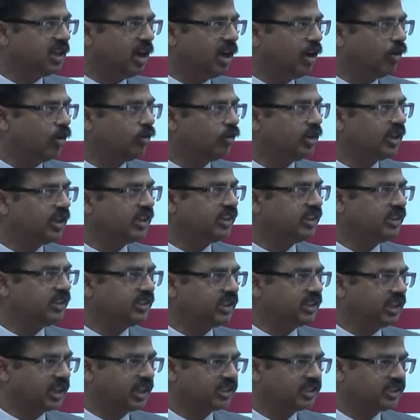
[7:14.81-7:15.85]
how it is
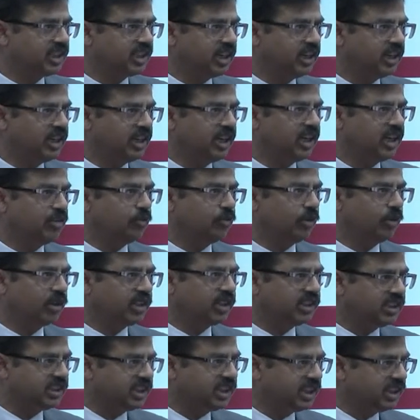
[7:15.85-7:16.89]
extending, what
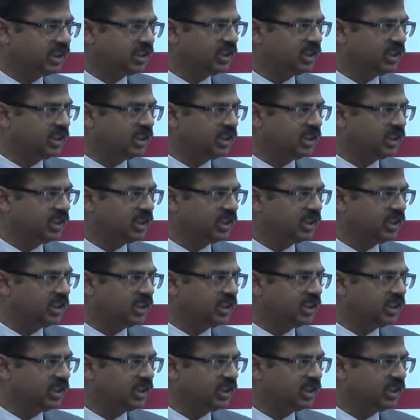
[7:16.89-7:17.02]
is the